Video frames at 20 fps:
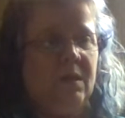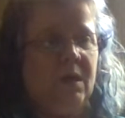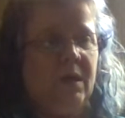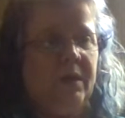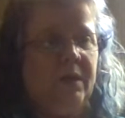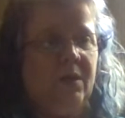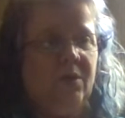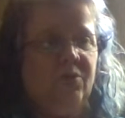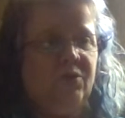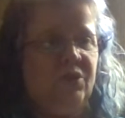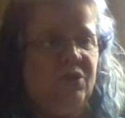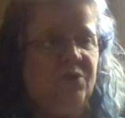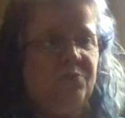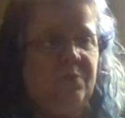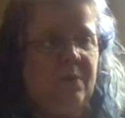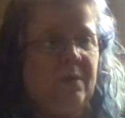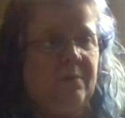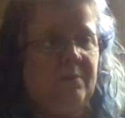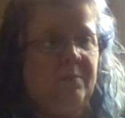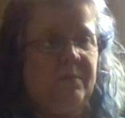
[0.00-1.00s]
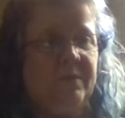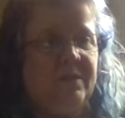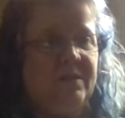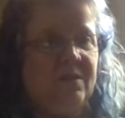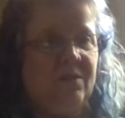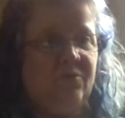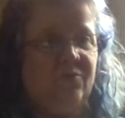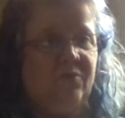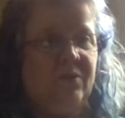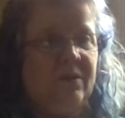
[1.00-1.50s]
I know she's probably
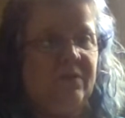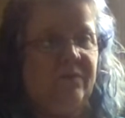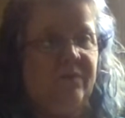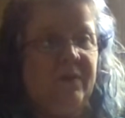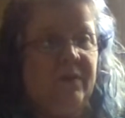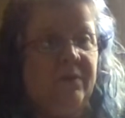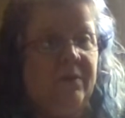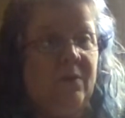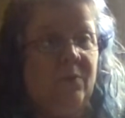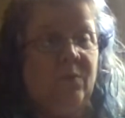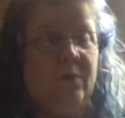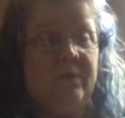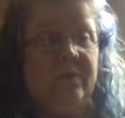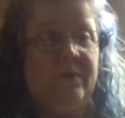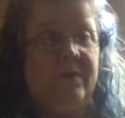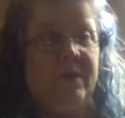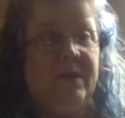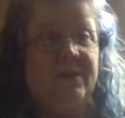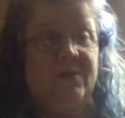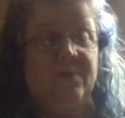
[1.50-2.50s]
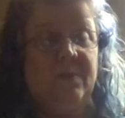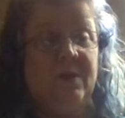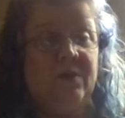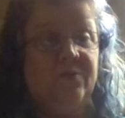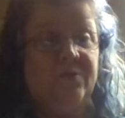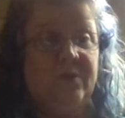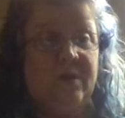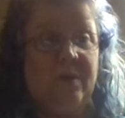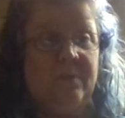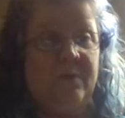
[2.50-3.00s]
still trying to figure out where their next
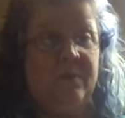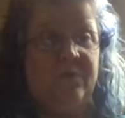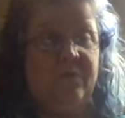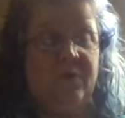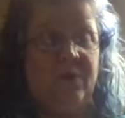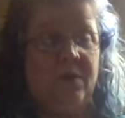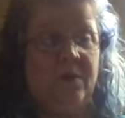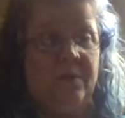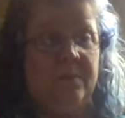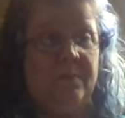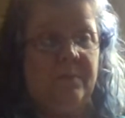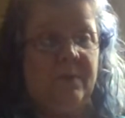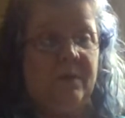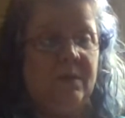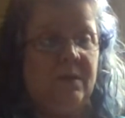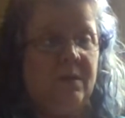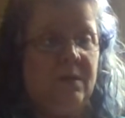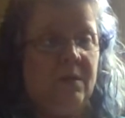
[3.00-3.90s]
meal's coming from.